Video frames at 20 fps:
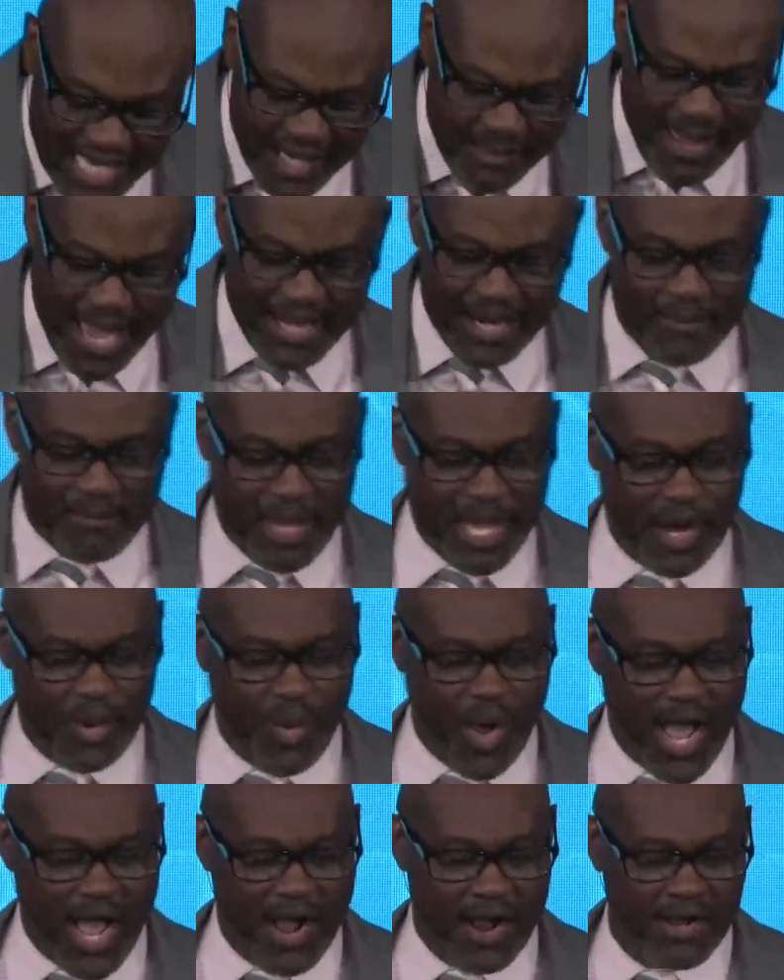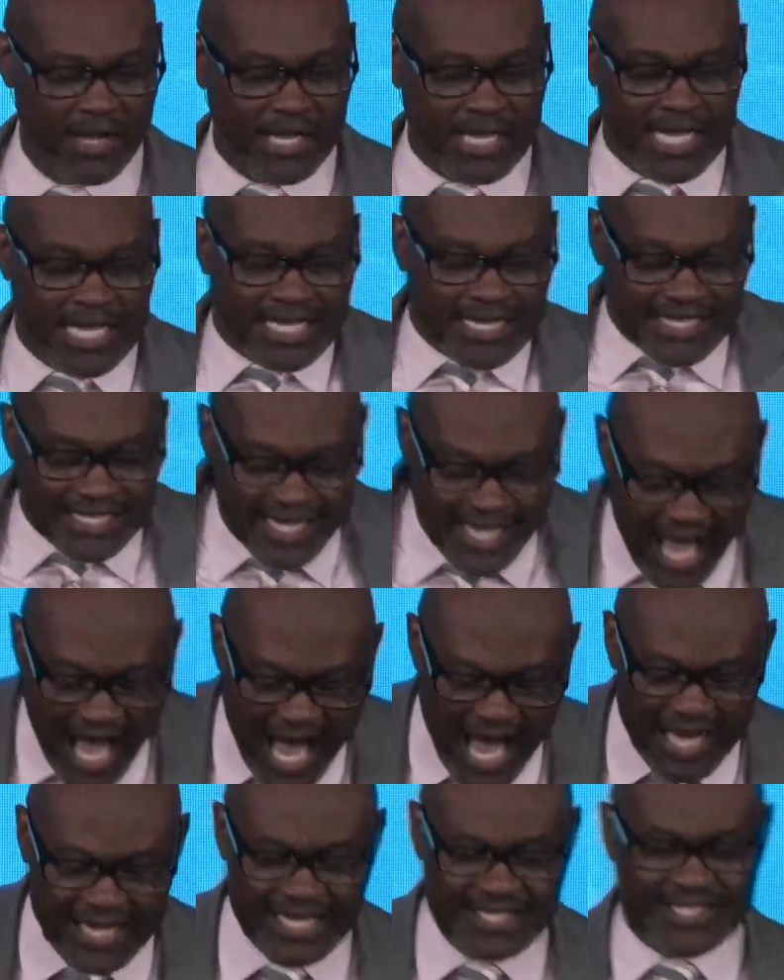about it. Be aware.
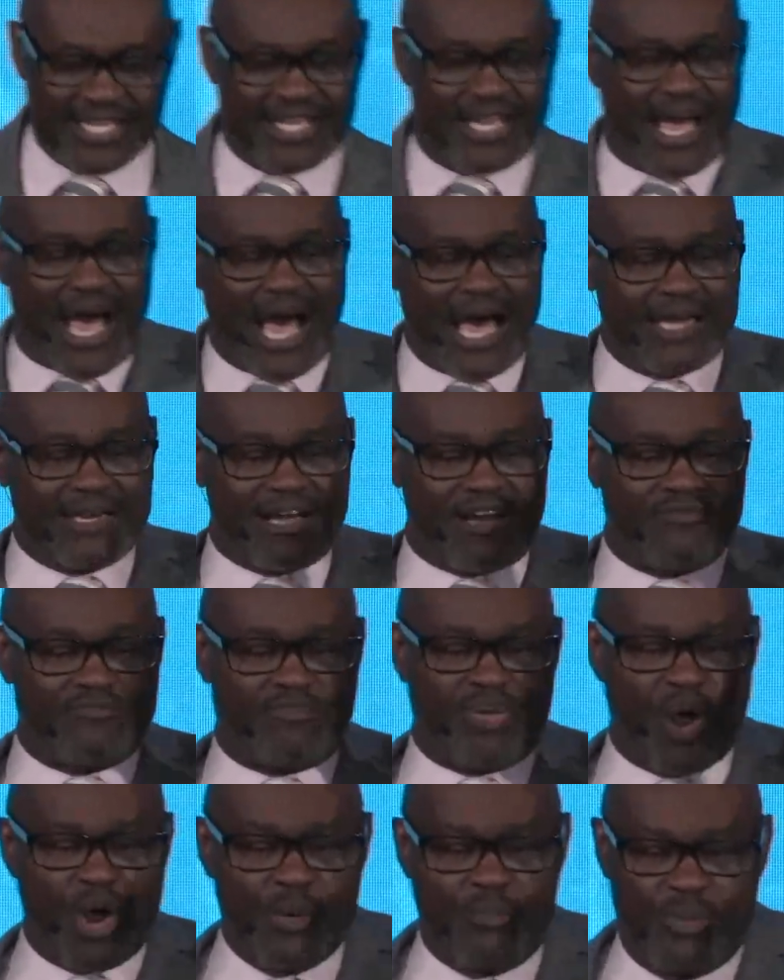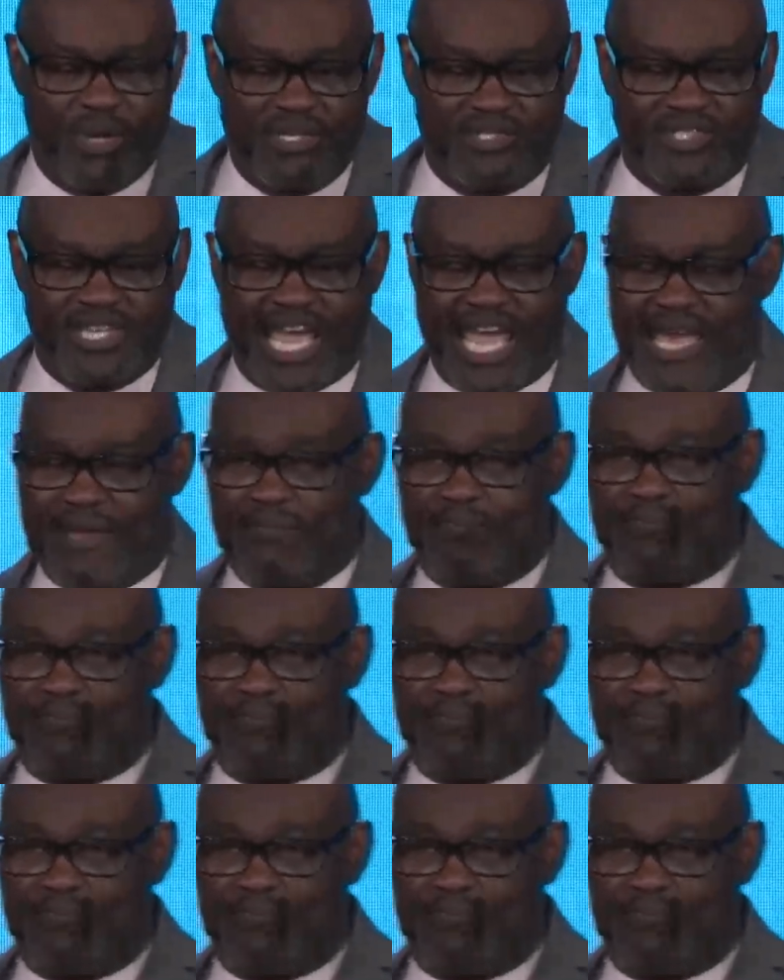God is a God of purpose and